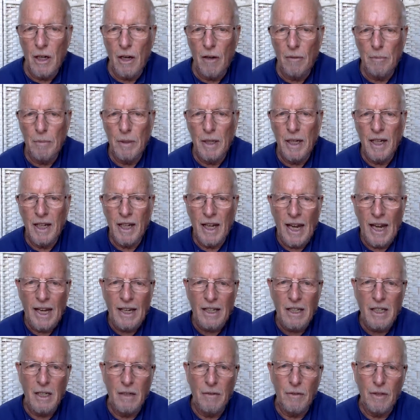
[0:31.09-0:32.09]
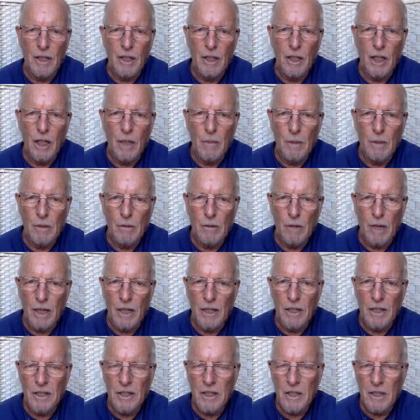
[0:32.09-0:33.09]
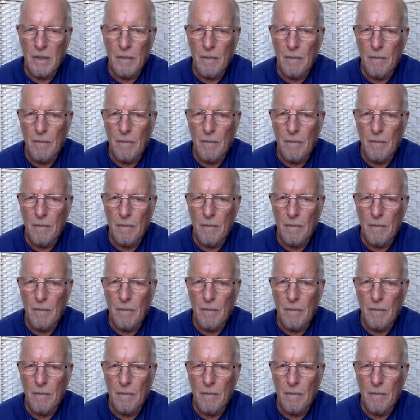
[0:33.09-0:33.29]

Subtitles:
of being active in the human race.